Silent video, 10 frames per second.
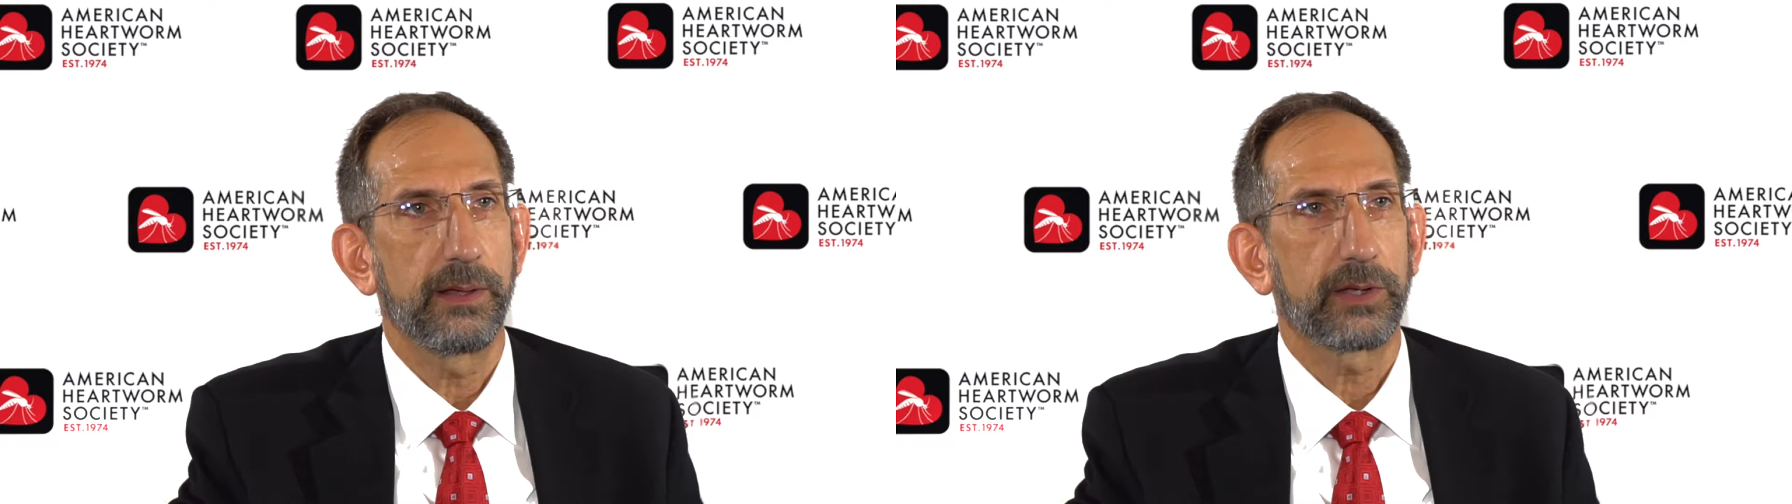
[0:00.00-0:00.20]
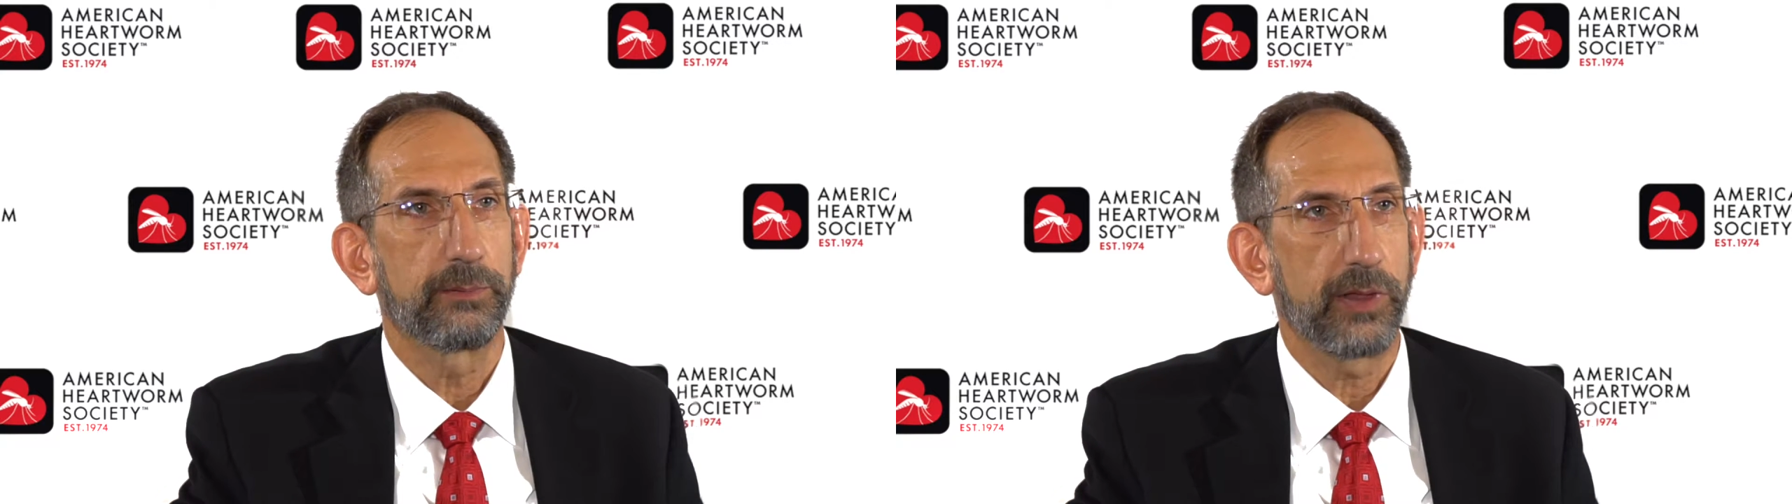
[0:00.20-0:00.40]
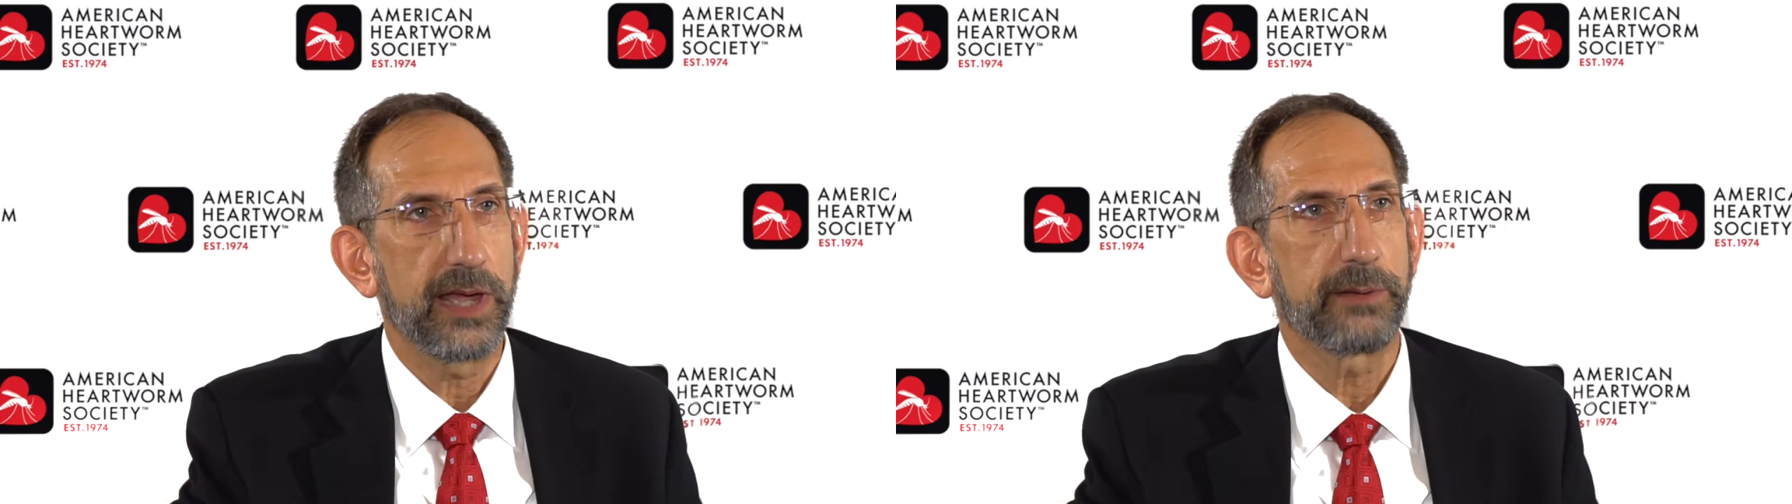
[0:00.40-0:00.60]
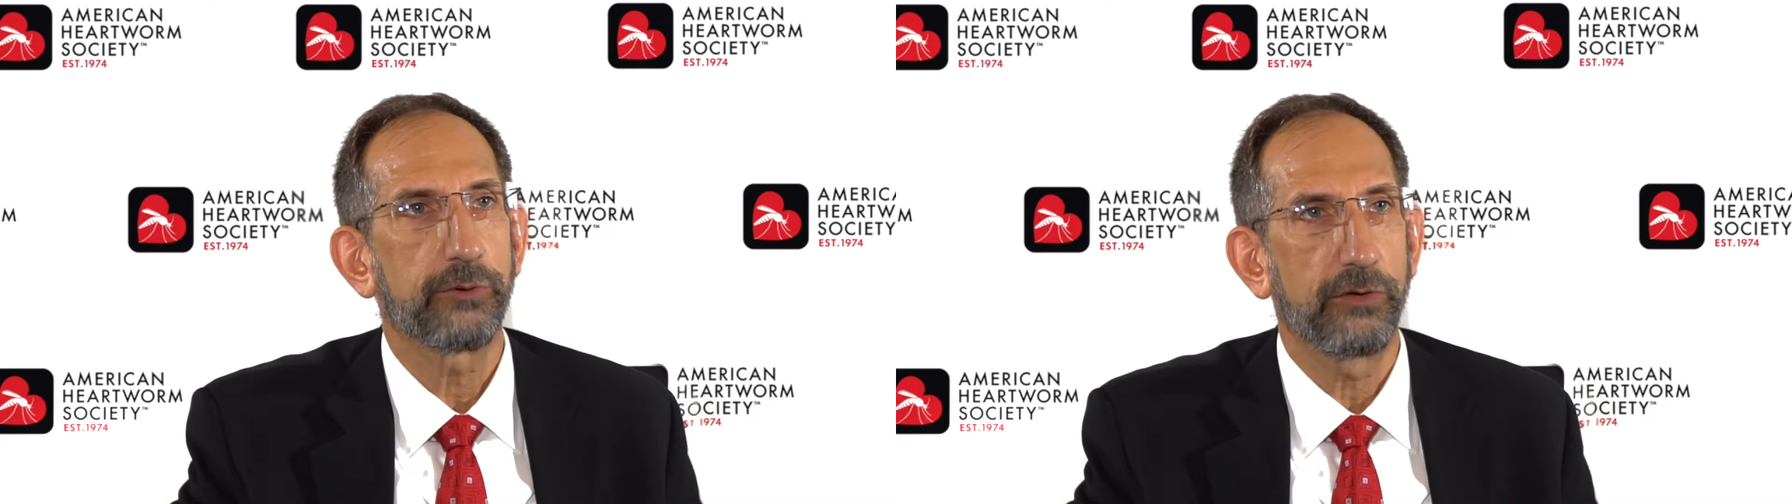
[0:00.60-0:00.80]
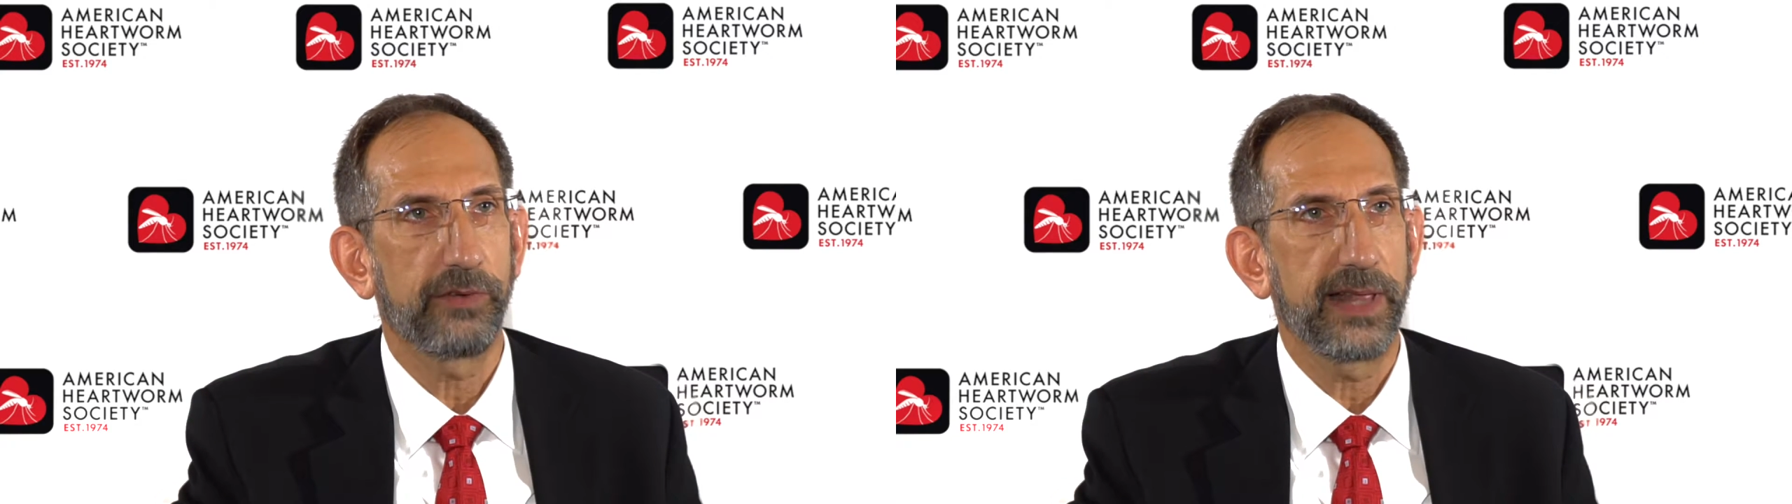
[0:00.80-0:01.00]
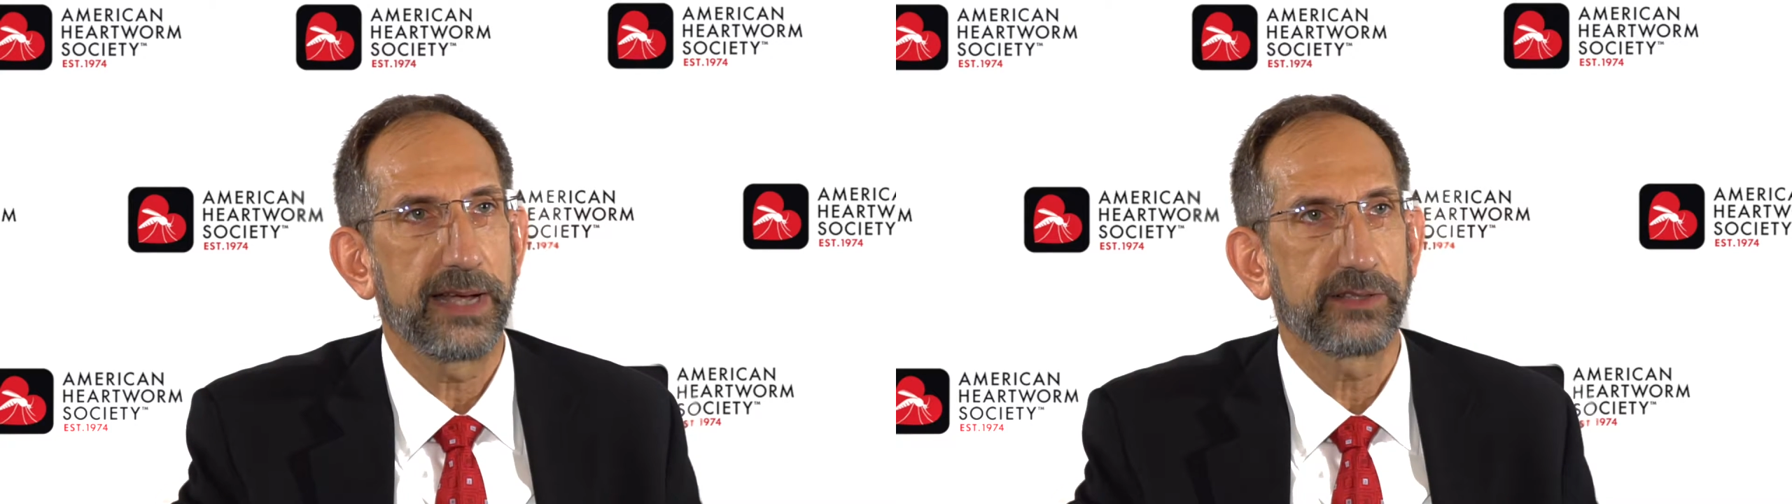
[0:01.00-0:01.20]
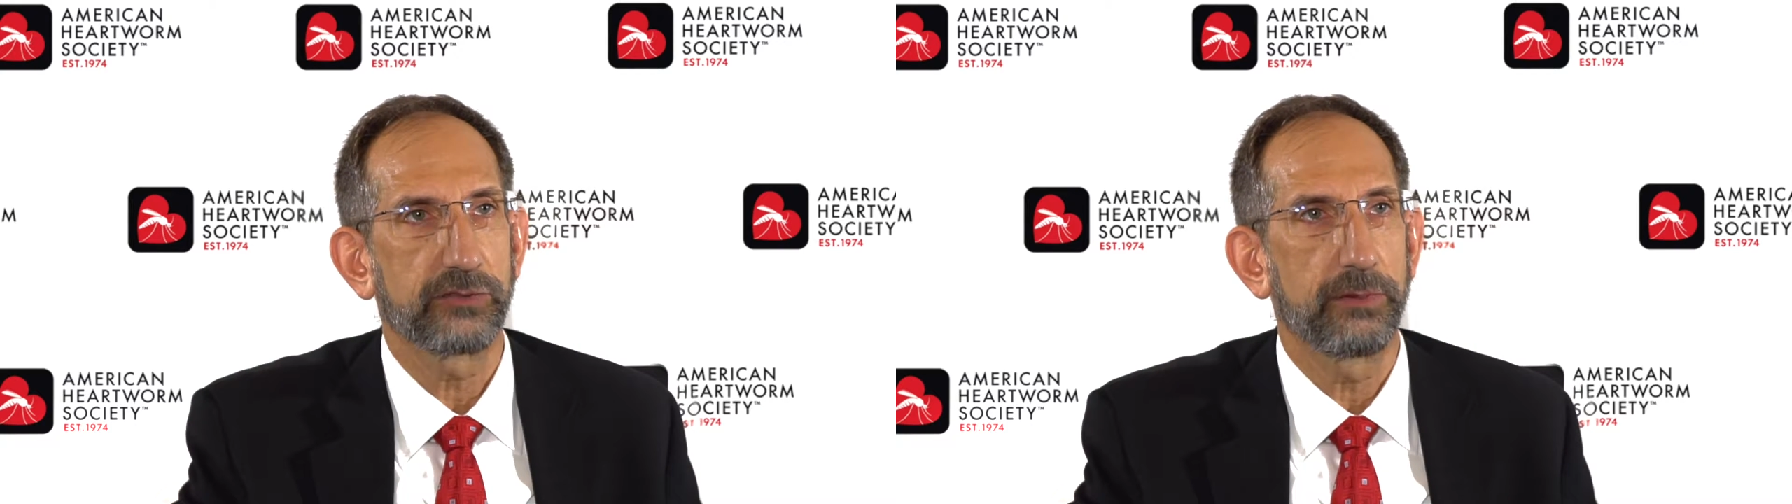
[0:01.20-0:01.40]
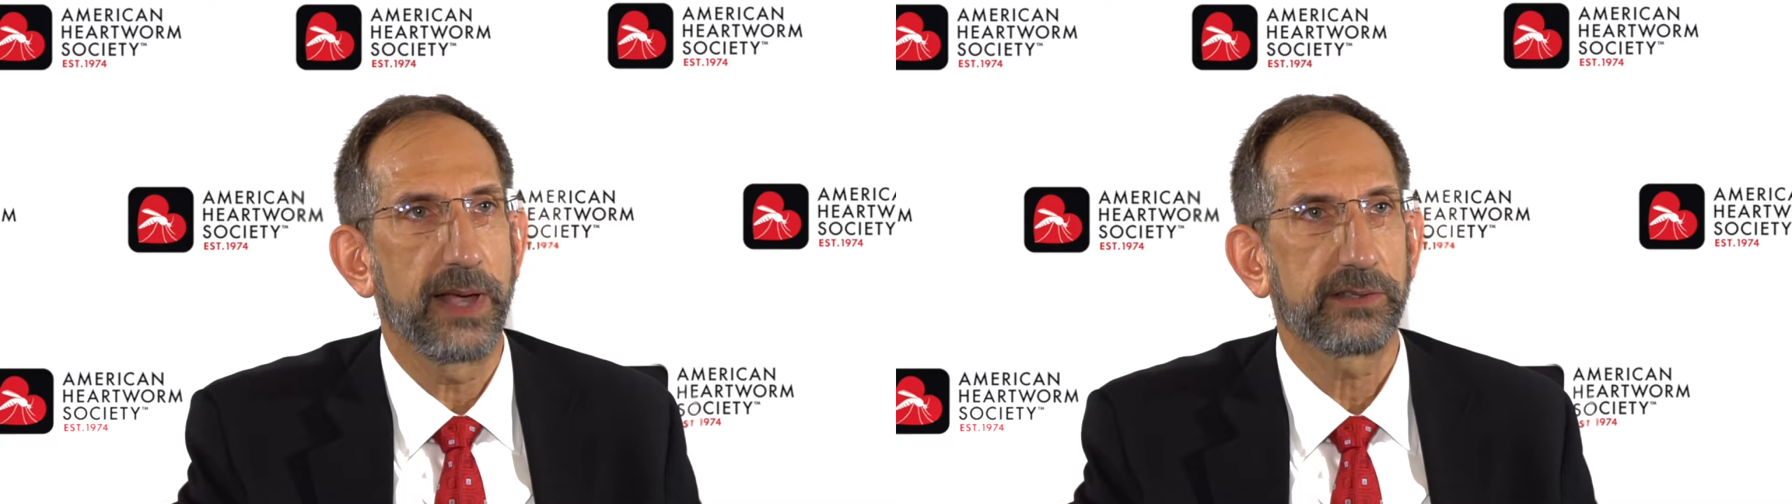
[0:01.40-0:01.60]
compliant
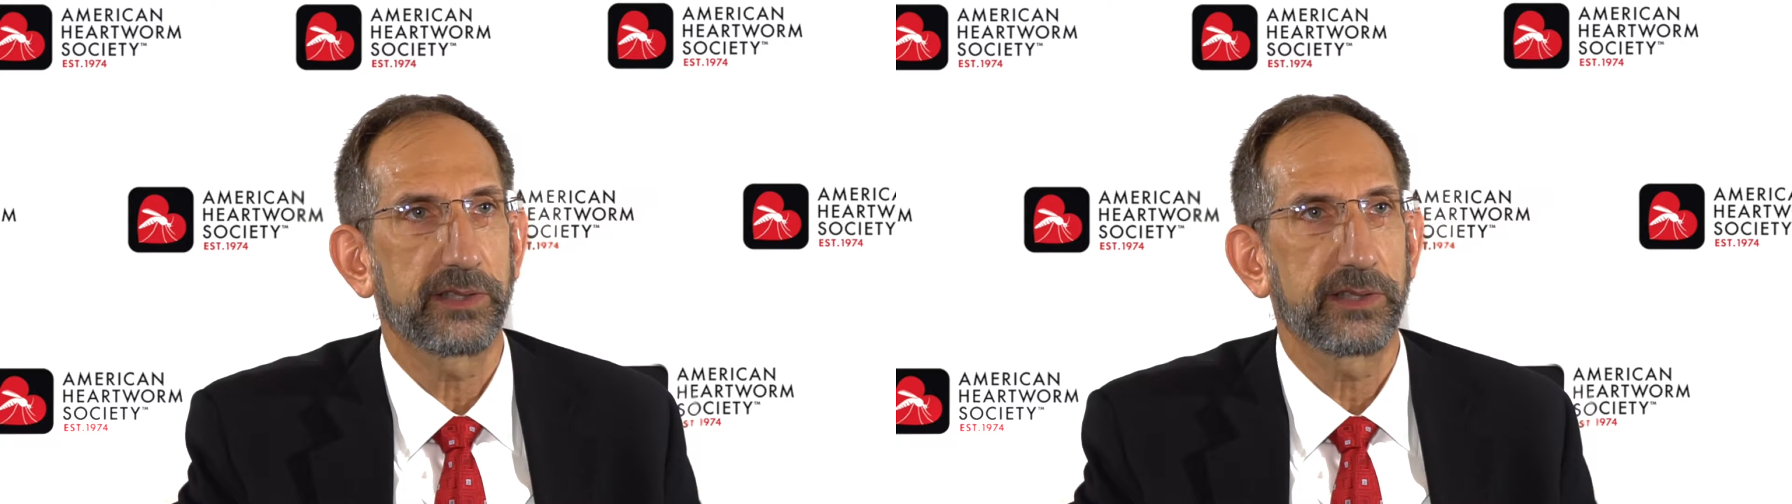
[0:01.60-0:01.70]
prophylaxis with